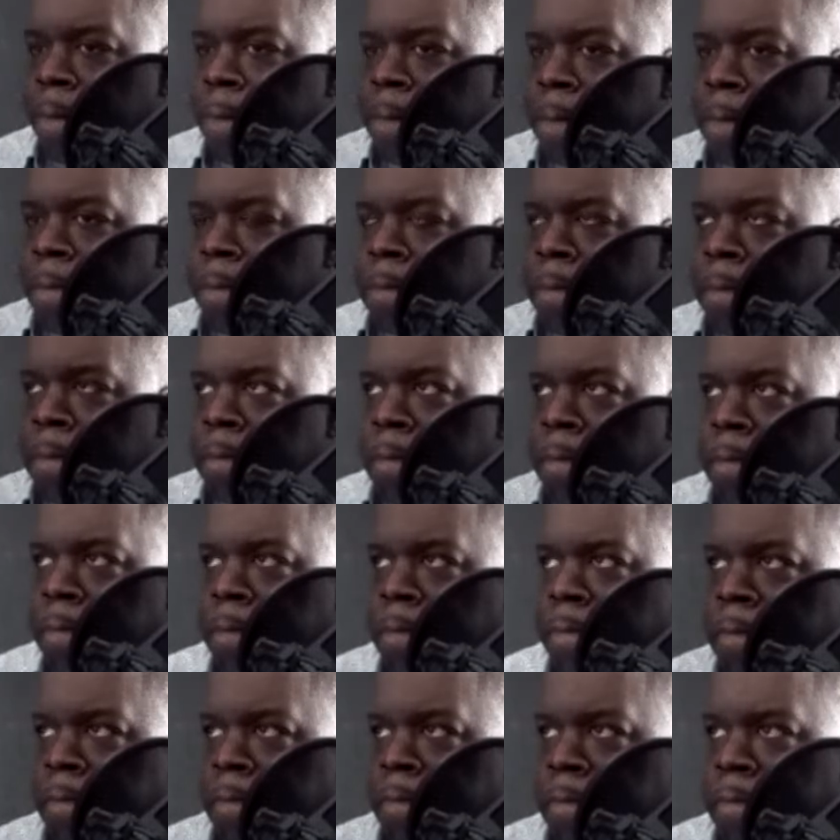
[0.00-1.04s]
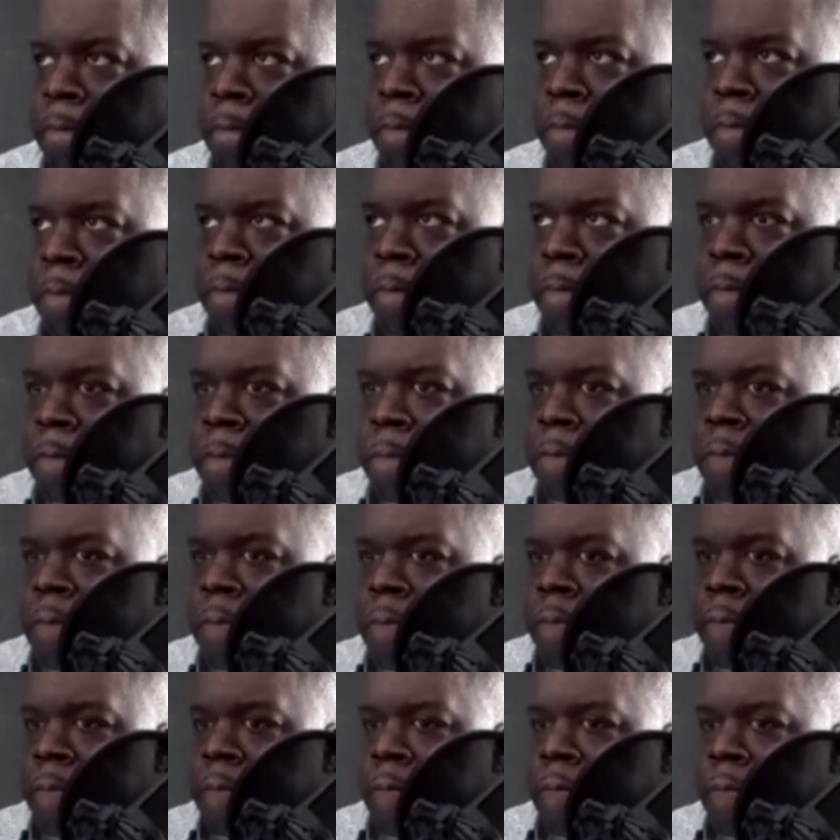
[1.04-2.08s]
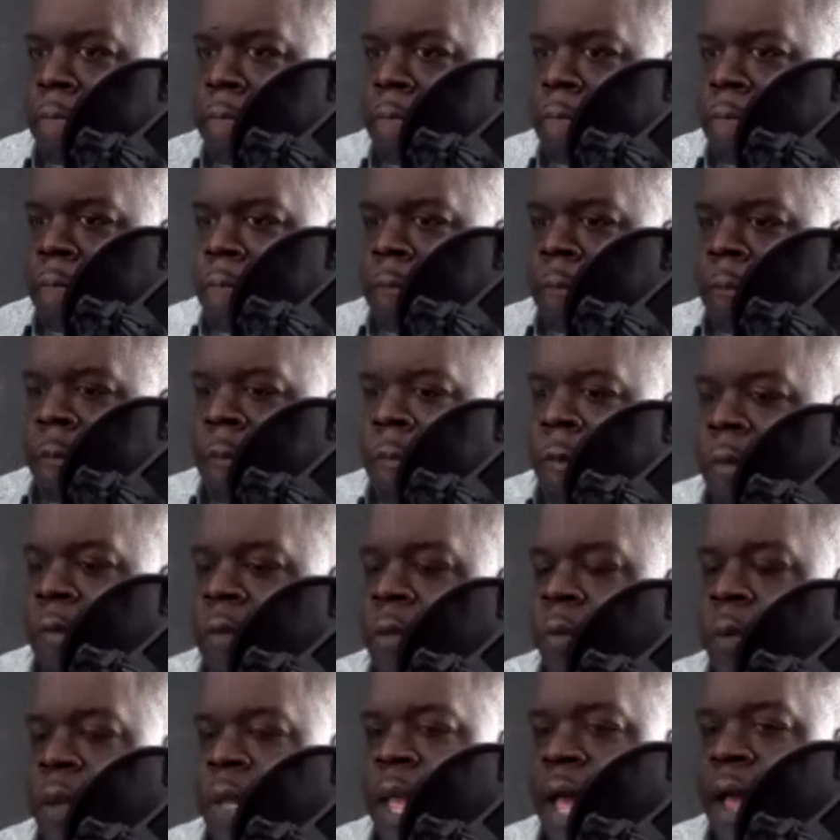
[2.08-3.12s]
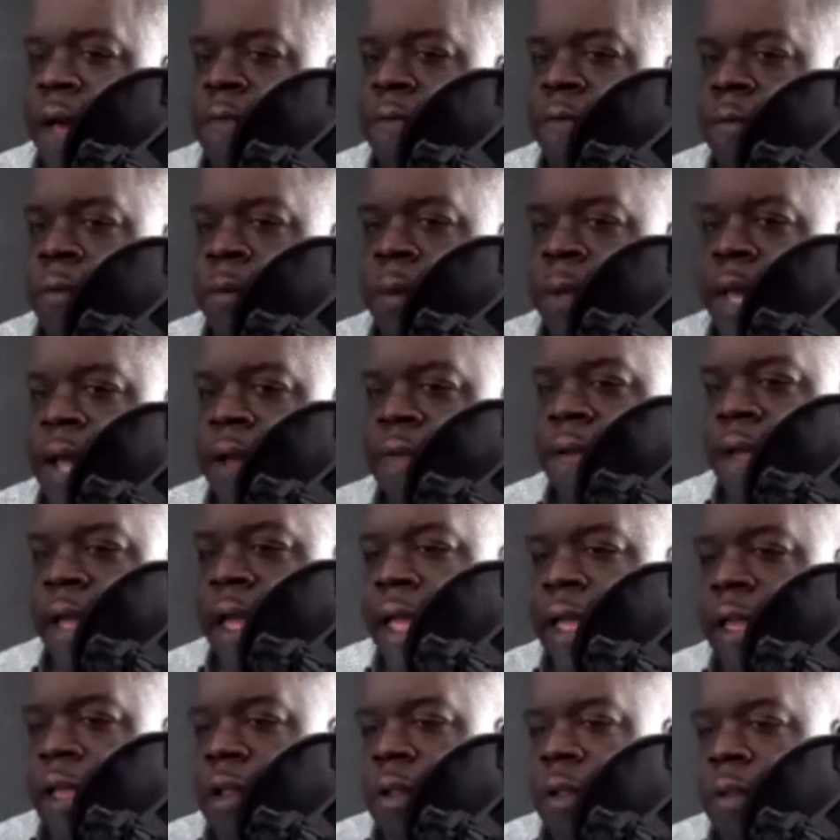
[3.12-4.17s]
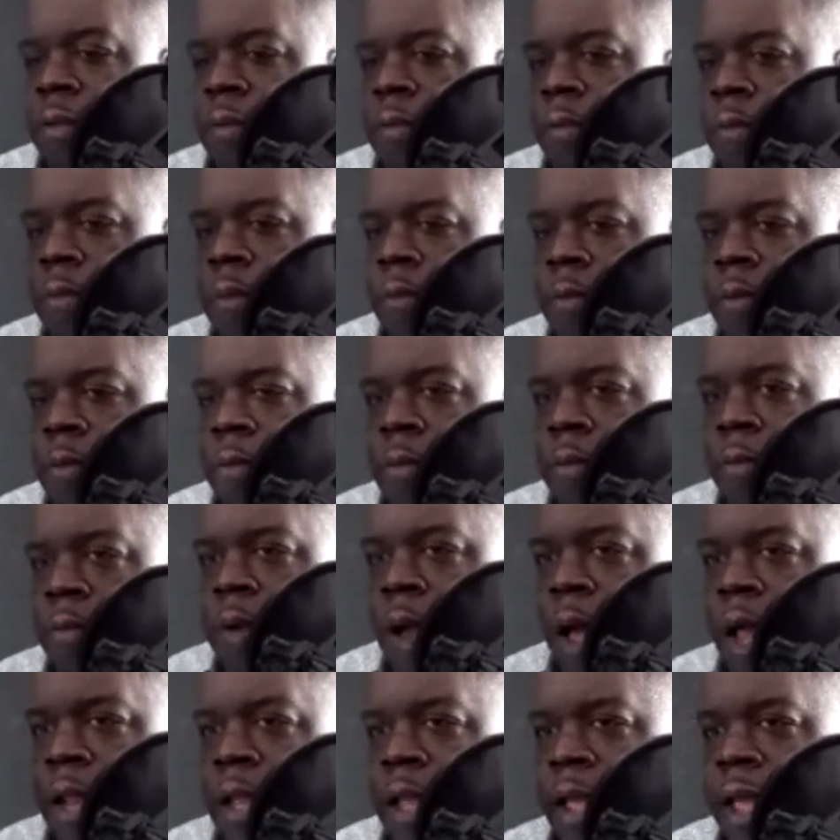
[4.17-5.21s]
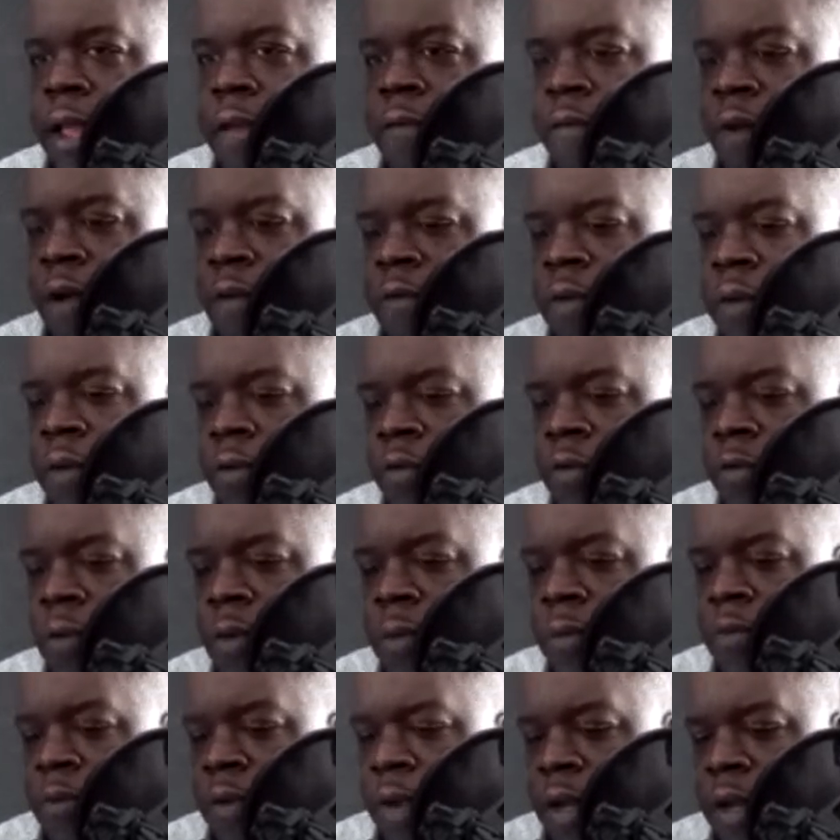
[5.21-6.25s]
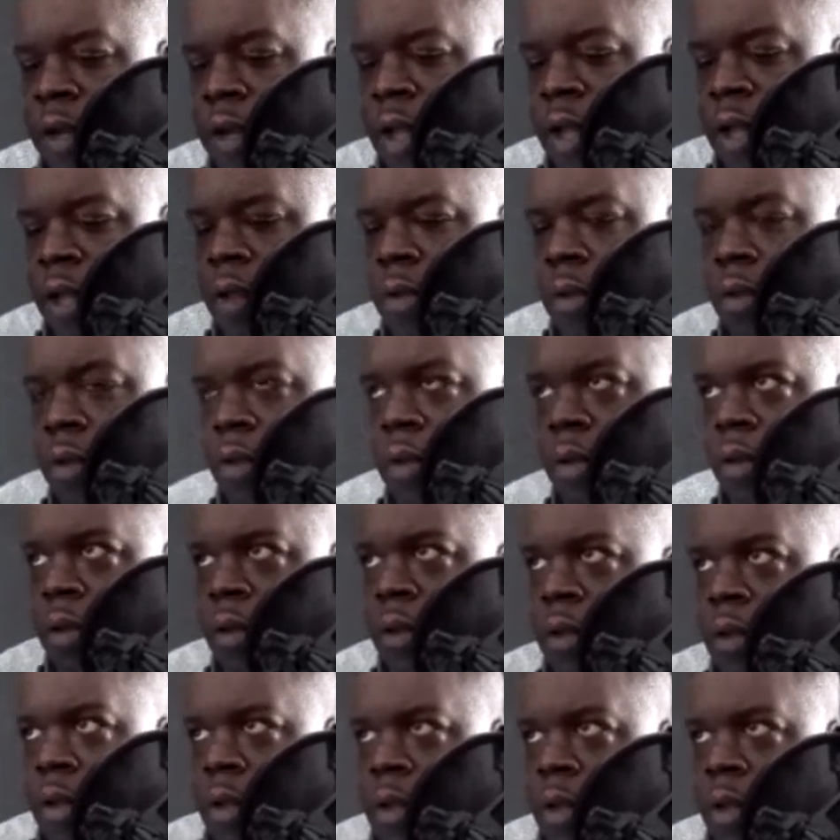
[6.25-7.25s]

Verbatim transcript: got DVDs. We've got a, a website that I mean, they we pay. Have, we have eight probably eight revenue streams right but, now. But let's run through them.